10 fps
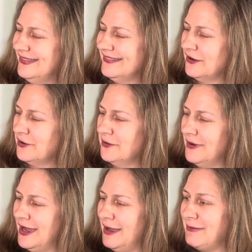So
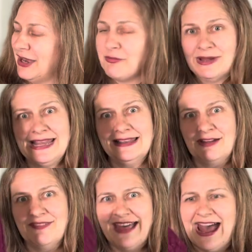I really
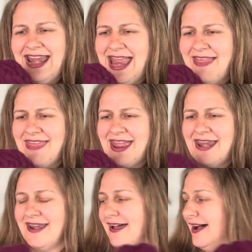love that. And
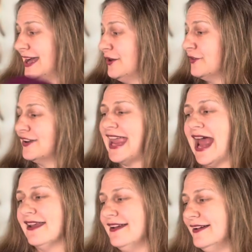then I know for
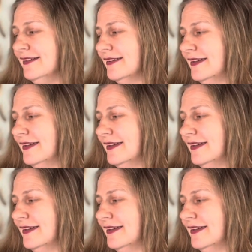Canada,